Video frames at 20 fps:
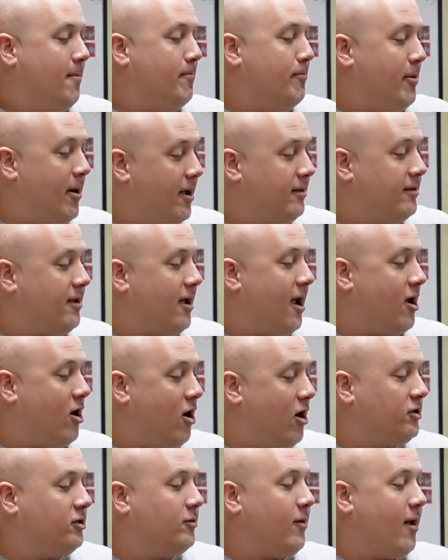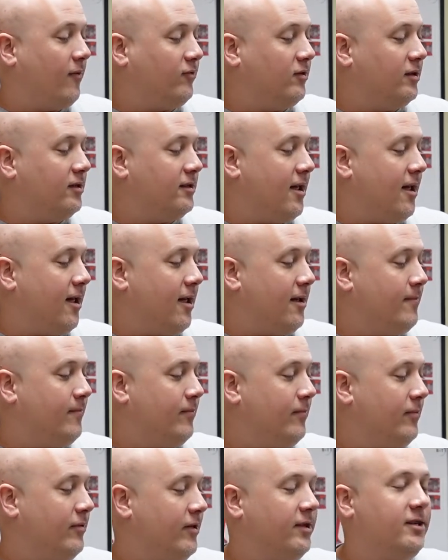but I also have to say
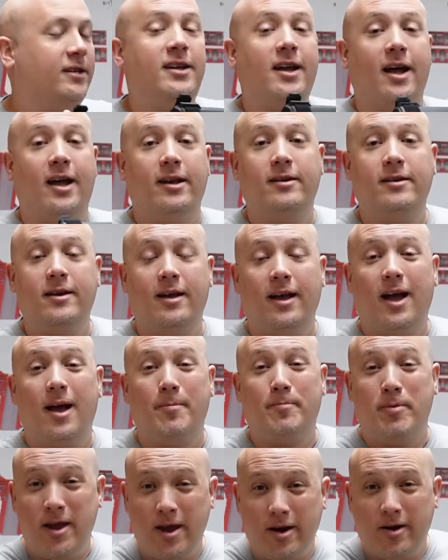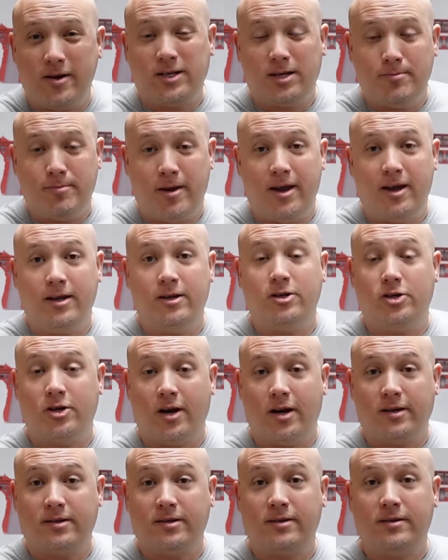this gun appears to be
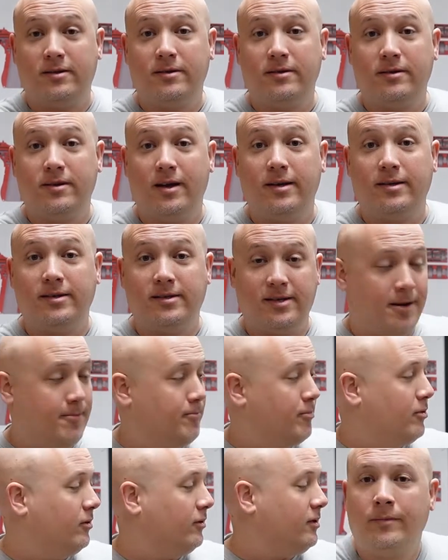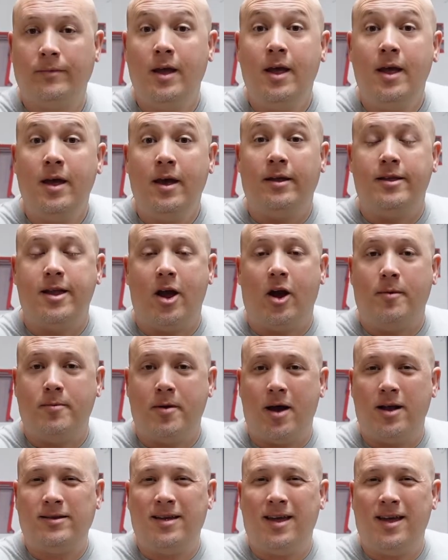just assembled. Now, I'm
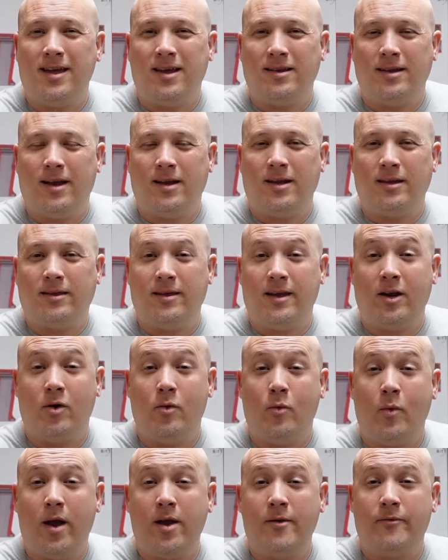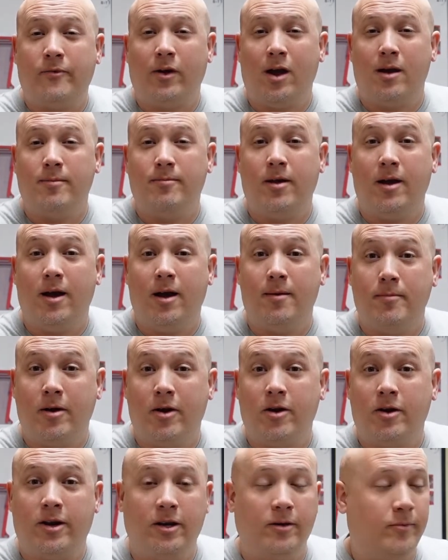not taking anything away from
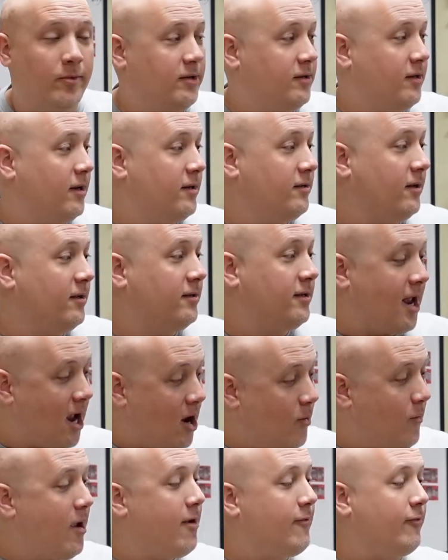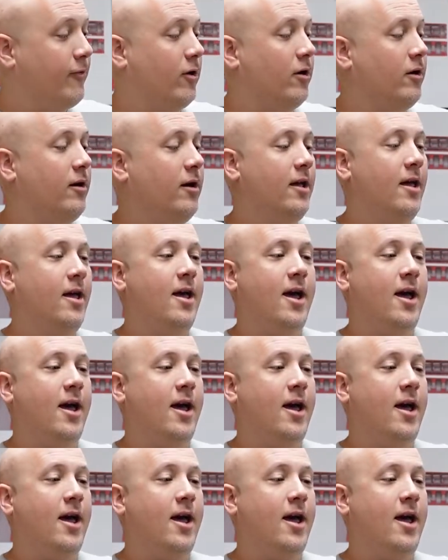American resistance. However,